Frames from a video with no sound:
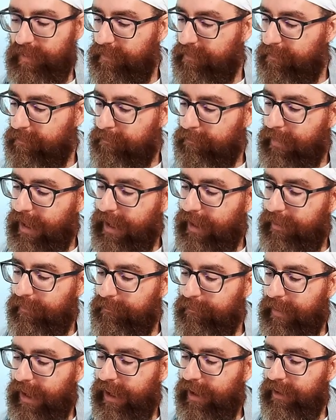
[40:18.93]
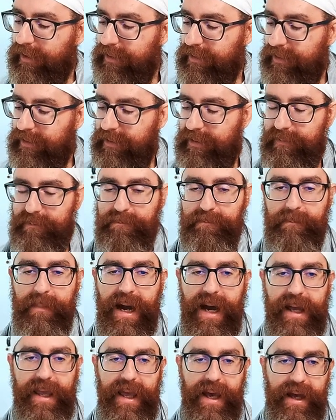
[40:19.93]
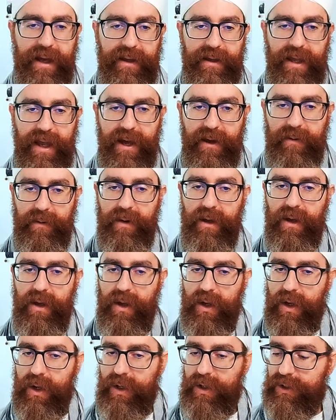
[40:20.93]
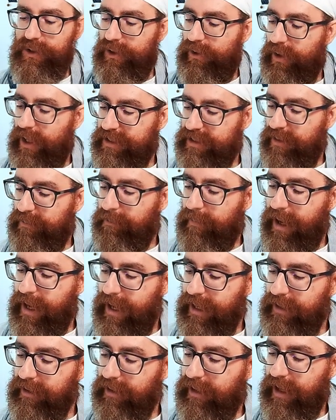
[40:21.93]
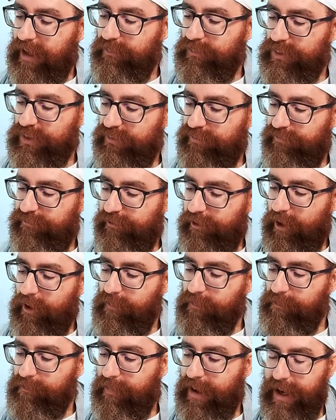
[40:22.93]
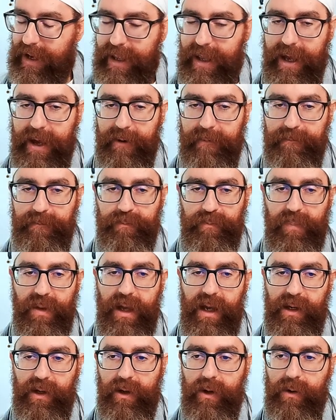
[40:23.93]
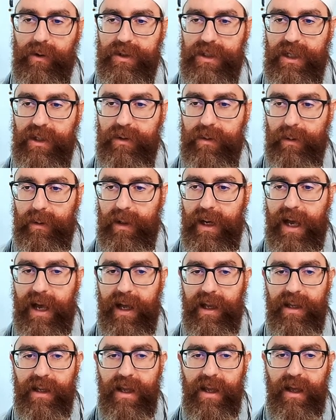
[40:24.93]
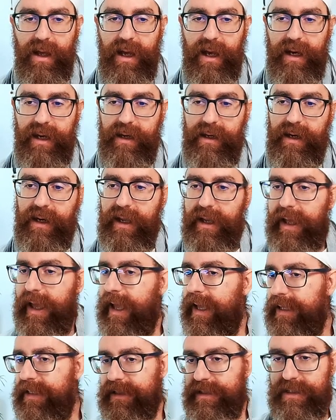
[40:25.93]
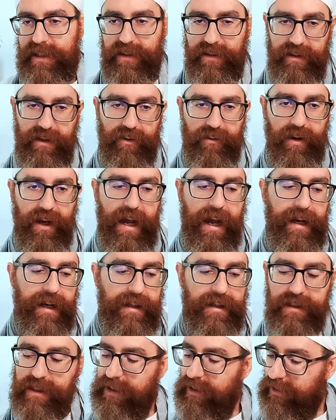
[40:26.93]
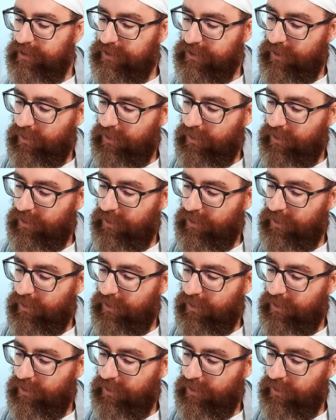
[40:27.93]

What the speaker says: Maya, yeah? So as the mind comes from maya and goes into na and negates the reality. So